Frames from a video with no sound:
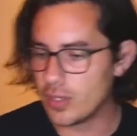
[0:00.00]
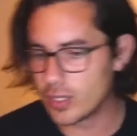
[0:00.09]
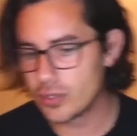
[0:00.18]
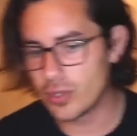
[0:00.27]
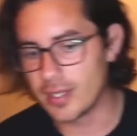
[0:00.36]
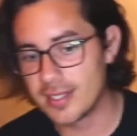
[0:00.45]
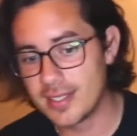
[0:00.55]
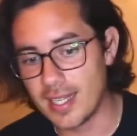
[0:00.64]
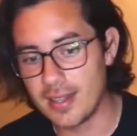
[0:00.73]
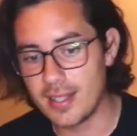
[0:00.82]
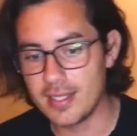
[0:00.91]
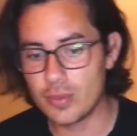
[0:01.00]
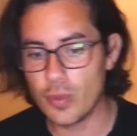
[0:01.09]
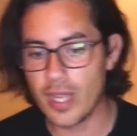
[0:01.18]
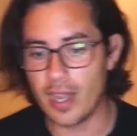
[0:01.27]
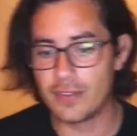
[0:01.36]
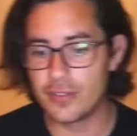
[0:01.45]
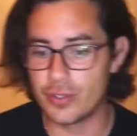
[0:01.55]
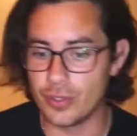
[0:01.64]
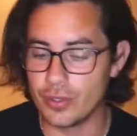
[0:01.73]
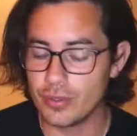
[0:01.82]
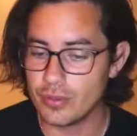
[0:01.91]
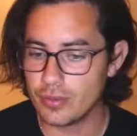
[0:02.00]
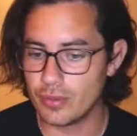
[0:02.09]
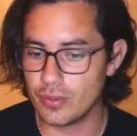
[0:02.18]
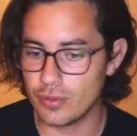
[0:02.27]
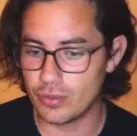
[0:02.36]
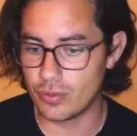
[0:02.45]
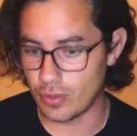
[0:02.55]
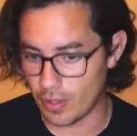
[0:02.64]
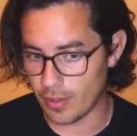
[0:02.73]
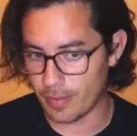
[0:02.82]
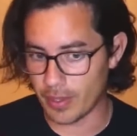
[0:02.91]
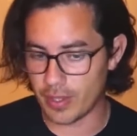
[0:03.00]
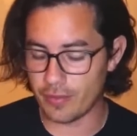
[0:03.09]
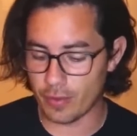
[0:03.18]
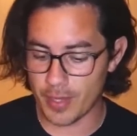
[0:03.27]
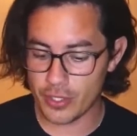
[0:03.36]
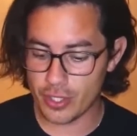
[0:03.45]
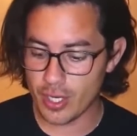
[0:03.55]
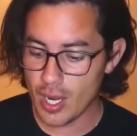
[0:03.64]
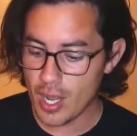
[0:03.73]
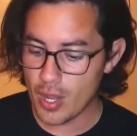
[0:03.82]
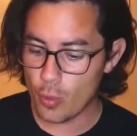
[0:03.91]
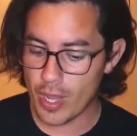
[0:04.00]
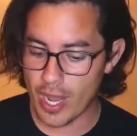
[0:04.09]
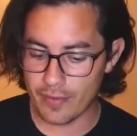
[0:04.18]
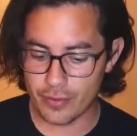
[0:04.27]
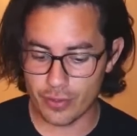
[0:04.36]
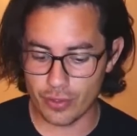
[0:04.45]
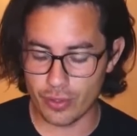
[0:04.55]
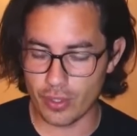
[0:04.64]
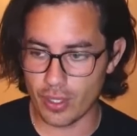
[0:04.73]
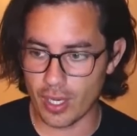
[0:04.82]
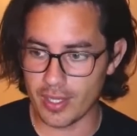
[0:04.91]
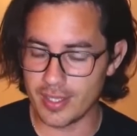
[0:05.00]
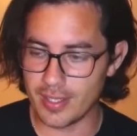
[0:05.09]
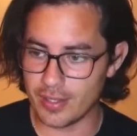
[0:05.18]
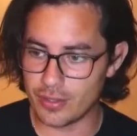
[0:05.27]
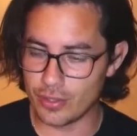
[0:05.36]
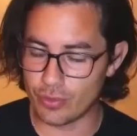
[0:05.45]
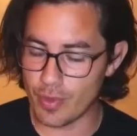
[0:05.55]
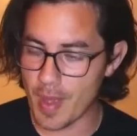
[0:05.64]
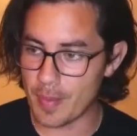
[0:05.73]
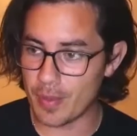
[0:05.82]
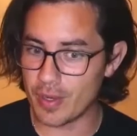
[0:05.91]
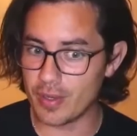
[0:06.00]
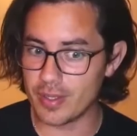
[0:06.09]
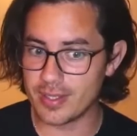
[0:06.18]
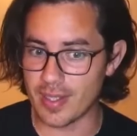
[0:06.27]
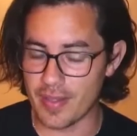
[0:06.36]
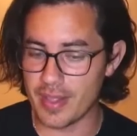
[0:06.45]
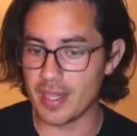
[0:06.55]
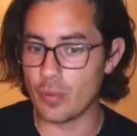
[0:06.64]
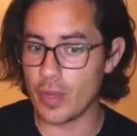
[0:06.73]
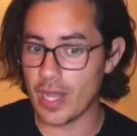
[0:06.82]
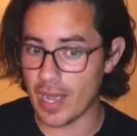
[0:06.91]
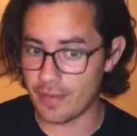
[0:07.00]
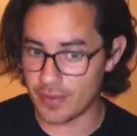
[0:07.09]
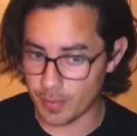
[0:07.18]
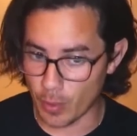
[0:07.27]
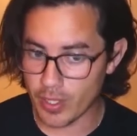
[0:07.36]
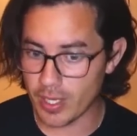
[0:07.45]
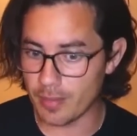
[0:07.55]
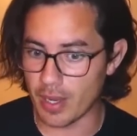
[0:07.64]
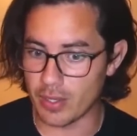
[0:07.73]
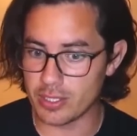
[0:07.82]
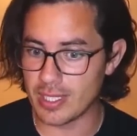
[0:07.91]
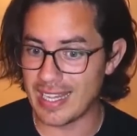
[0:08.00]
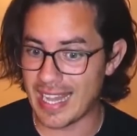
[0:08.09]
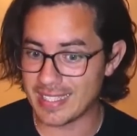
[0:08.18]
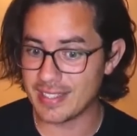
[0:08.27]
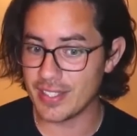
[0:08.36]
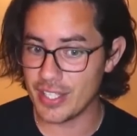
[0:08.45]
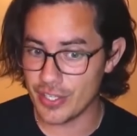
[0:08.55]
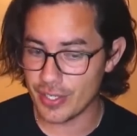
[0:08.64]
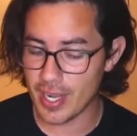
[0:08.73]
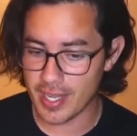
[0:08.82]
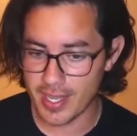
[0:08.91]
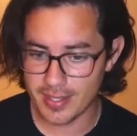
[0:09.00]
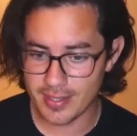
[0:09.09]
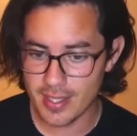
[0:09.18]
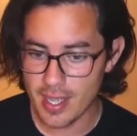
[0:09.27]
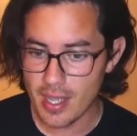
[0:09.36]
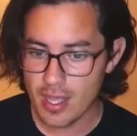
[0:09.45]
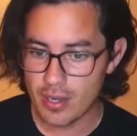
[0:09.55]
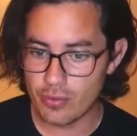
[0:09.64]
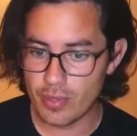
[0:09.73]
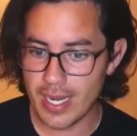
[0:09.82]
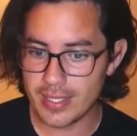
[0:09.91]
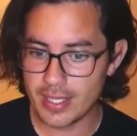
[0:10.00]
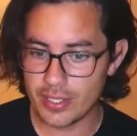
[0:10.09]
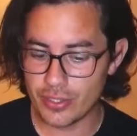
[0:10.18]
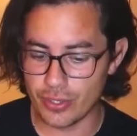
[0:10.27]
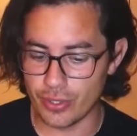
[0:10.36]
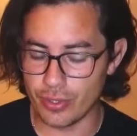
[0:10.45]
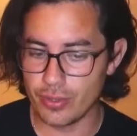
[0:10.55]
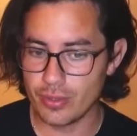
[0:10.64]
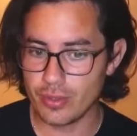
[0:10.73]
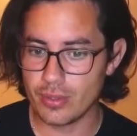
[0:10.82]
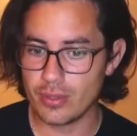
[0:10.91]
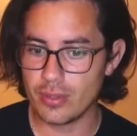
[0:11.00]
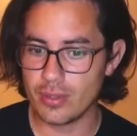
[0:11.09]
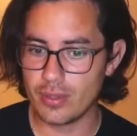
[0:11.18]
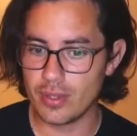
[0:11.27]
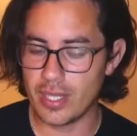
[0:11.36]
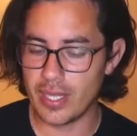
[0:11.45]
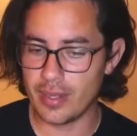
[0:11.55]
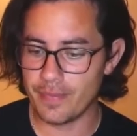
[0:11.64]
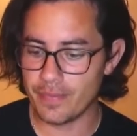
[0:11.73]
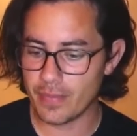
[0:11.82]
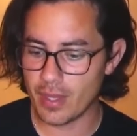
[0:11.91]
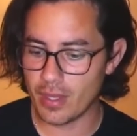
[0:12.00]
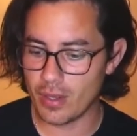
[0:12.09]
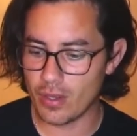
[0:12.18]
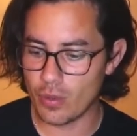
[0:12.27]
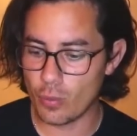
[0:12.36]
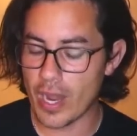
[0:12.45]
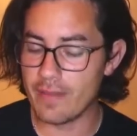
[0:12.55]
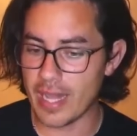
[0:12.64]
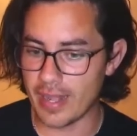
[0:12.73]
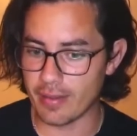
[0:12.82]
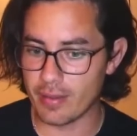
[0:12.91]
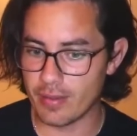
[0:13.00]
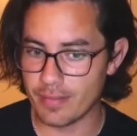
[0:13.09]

order to understand this, we have to, about the information, we have to remember something that we have spoken about last year, I guess, related to the wavelength